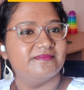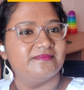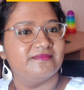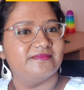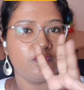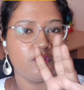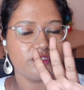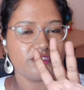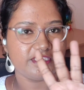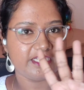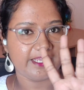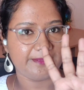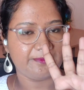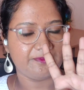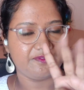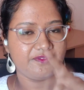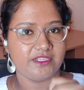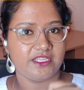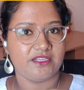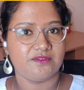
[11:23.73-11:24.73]
The fourth
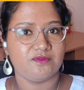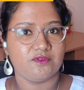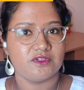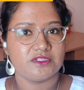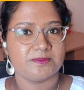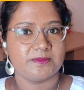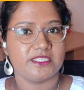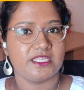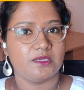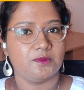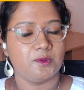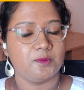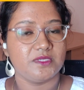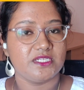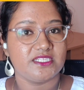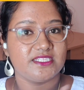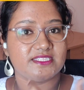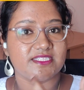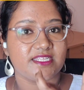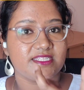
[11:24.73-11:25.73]
type of reinforcement that we were
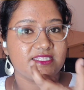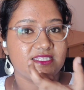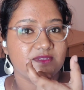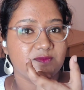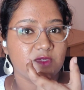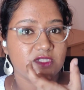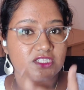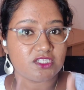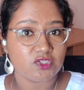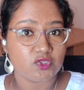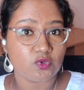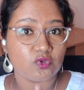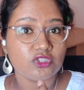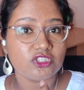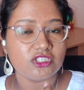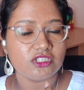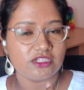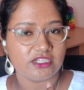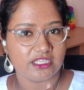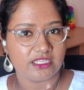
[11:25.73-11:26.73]
discussing was a
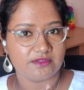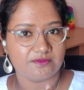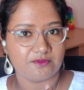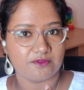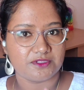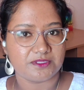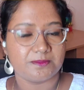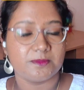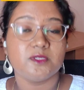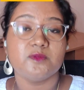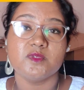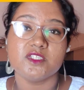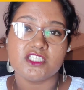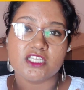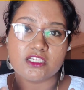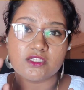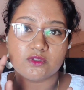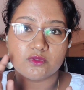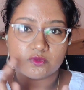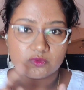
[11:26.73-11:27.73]
social reinforcement, which
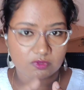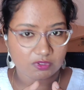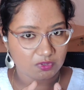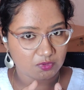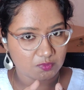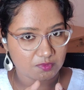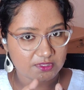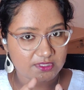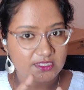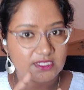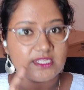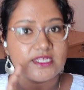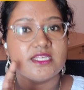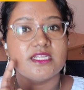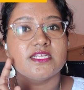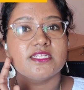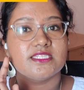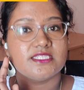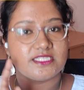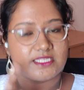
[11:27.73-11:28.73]
I do use
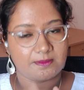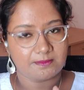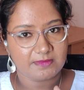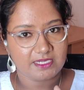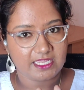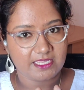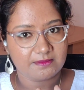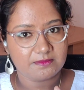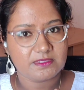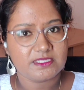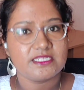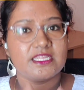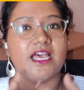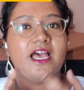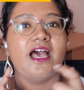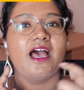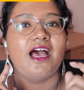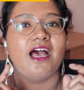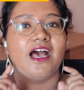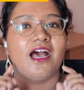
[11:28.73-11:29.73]
sometimes,
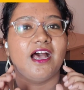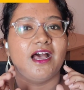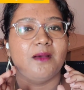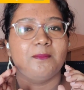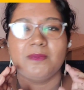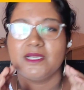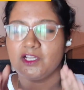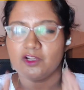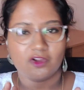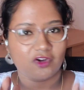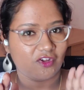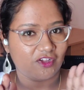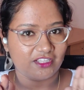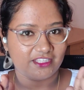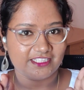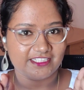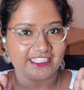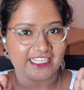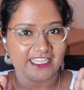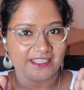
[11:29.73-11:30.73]
but not all
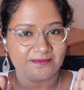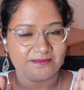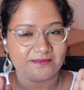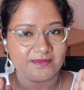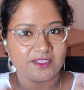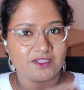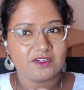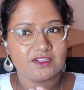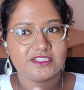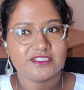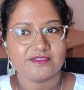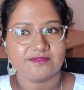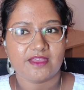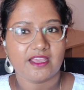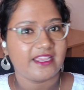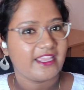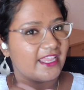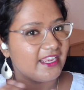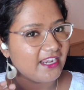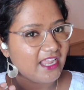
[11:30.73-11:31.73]
the time, because
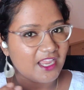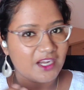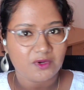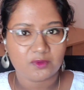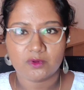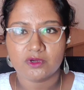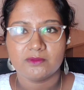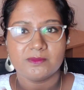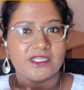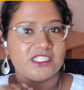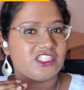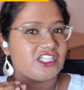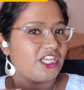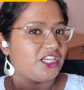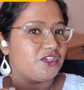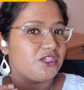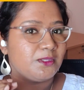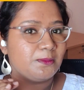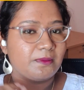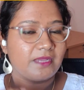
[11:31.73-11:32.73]
again, I don't want my
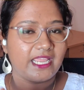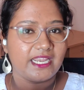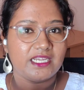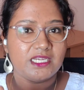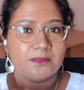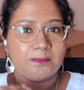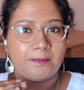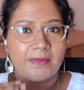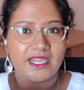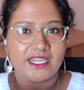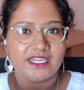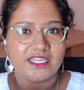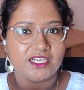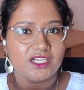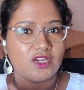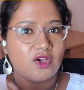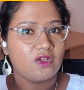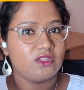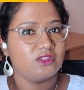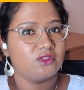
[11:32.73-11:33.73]
child to get
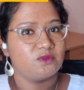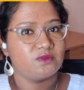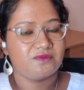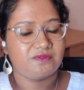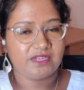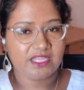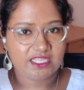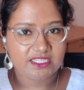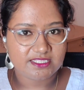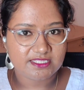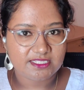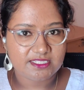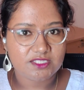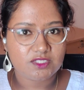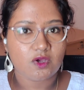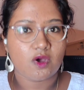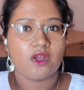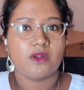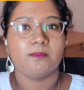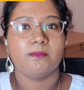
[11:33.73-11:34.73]
dependent on the phrases
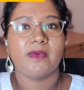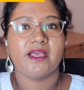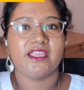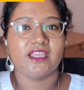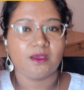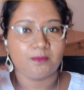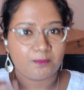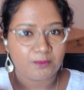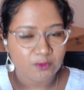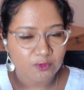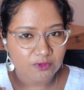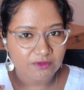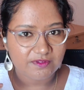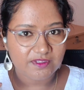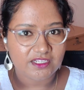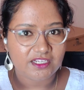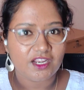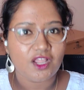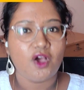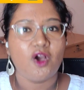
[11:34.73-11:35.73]
or my
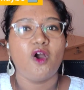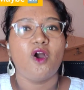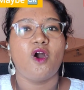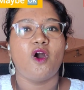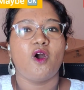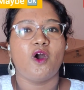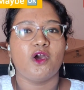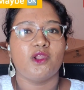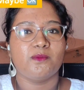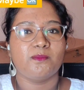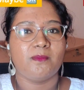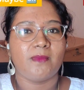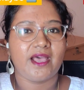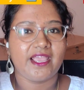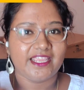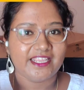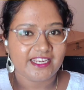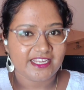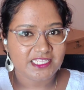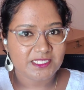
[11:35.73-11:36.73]
approval or
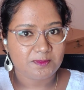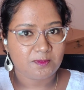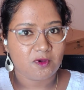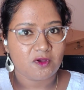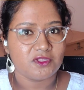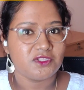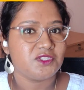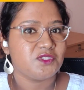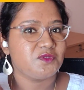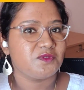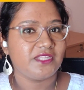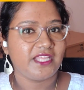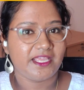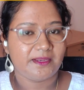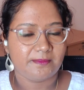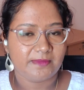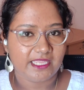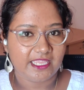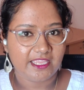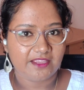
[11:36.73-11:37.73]
my response to
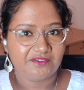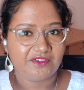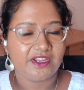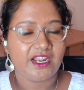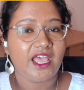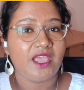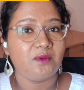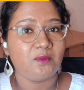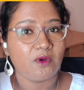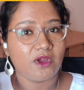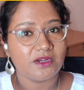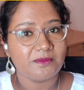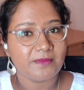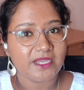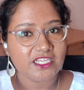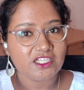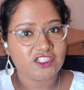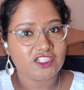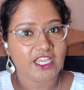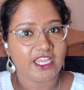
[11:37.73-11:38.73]
their behavior. I want
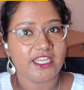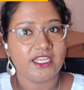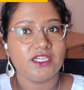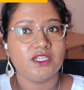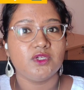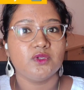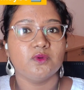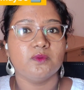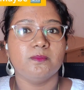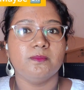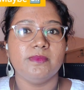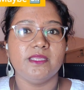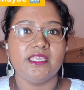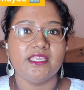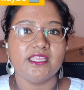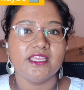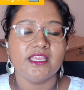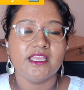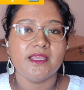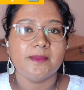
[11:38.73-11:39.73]
my child to
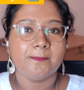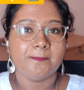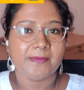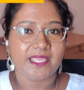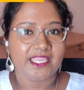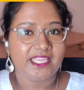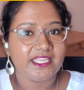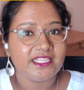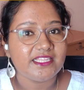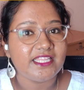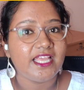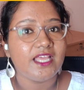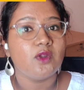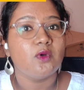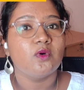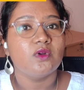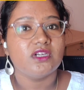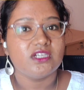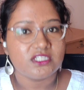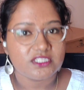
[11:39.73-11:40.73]
be making their
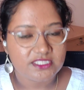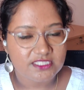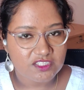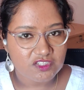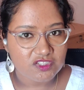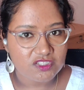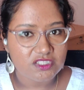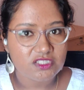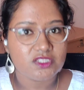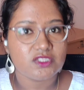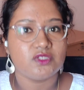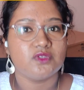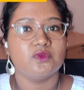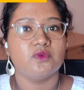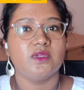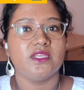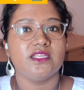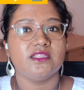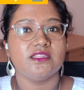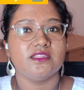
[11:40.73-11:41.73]
own decisions,
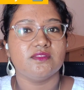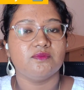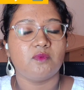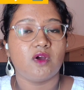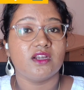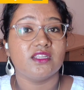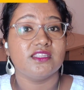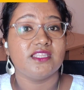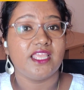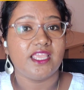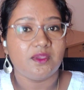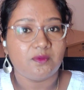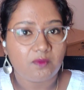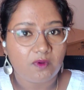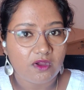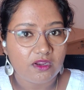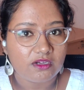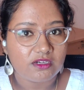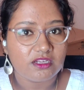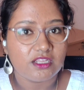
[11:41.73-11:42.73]
doing what they
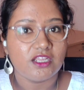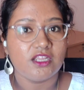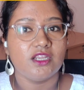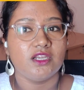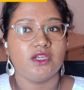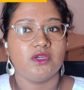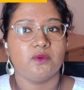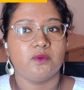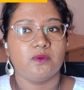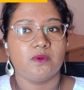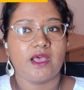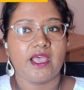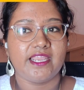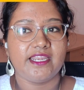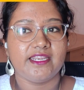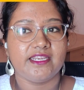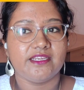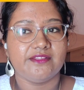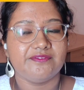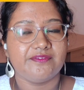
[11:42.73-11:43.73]
want, to
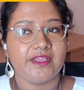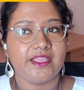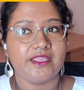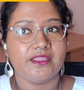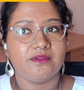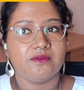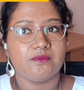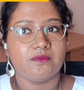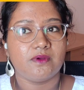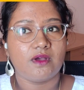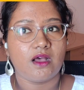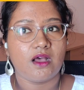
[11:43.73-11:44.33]
identify